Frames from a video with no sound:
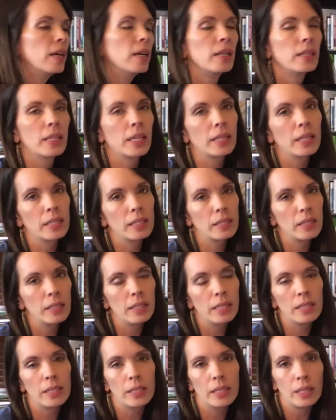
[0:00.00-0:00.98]
that the
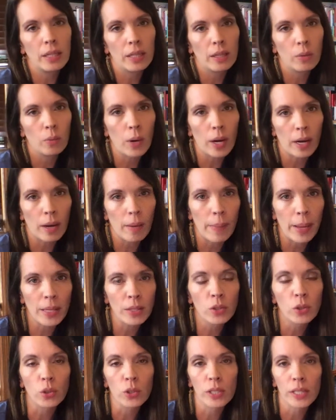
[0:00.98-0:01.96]
CDC
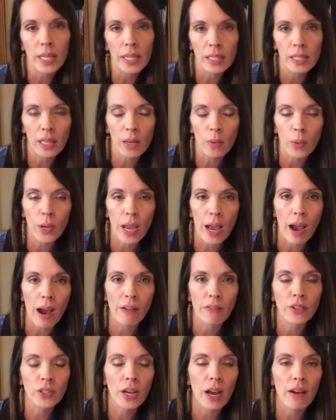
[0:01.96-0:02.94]
recommends or says that we
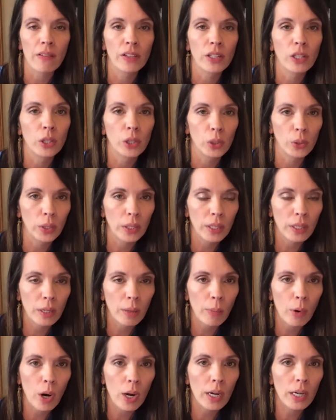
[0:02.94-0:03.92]
have to have included in a
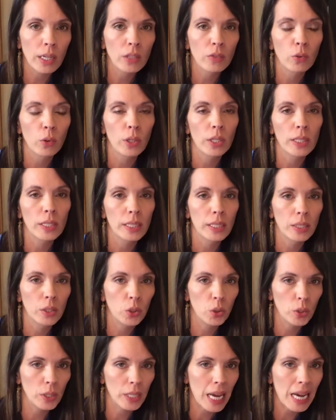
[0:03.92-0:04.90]
product for it
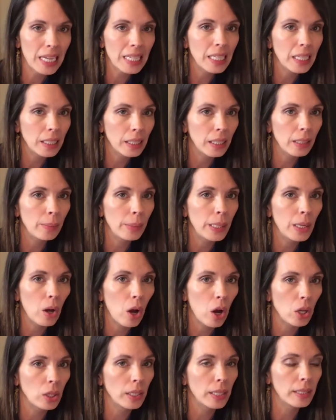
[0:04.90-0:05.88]
to technically be
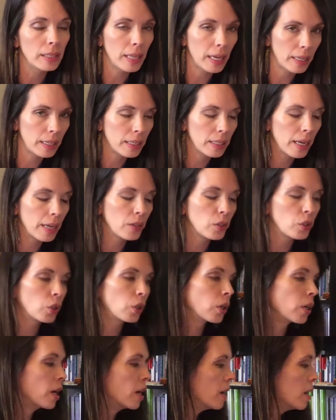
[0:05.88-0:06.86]
called a sanitizer.
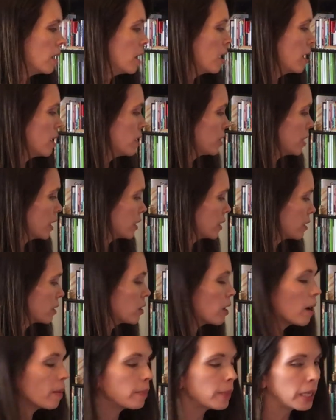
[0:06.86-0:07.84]
That does
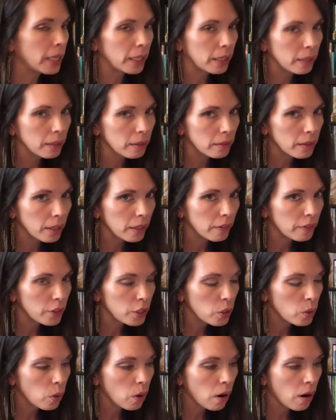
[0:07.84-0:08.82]
not mean that if
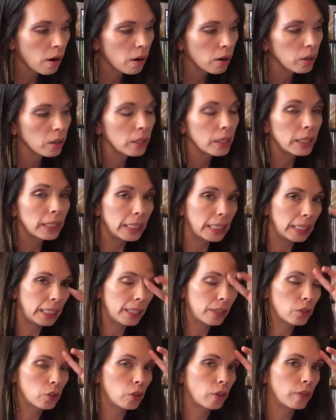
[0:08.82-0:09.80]
you are cleaning
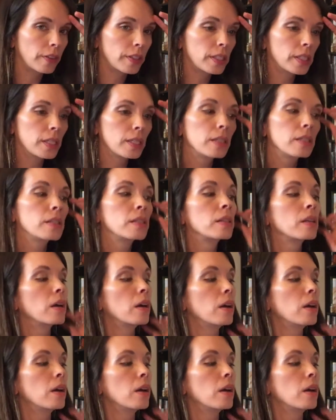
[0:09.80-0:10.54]
surfaces